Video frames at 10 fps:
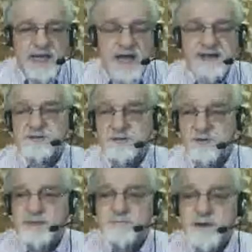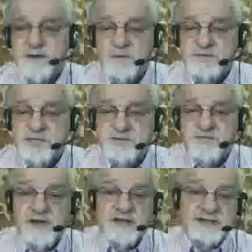I don't know. It might work just
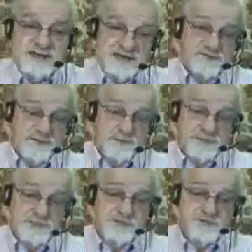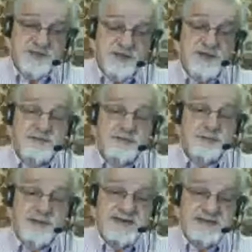fine if you preserve it
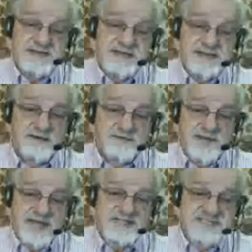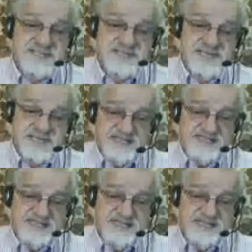onto an NTFS
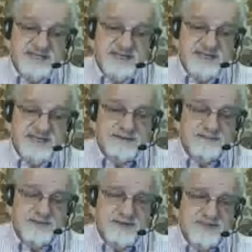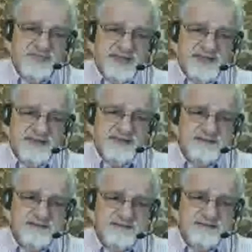disk. Um, that
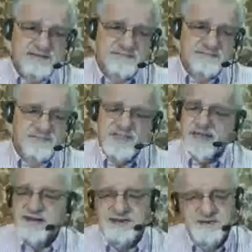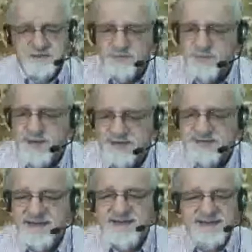that I don't know
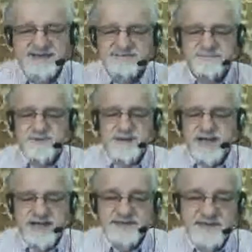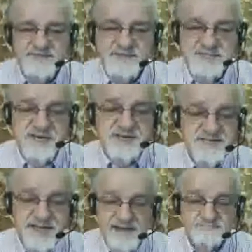about. I'd I'd have to
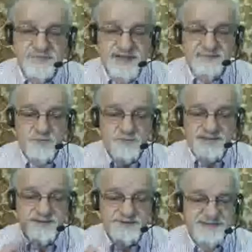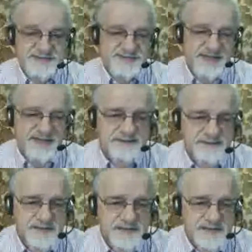study that. I won't guarantee that.
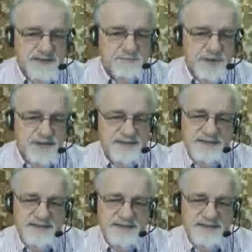But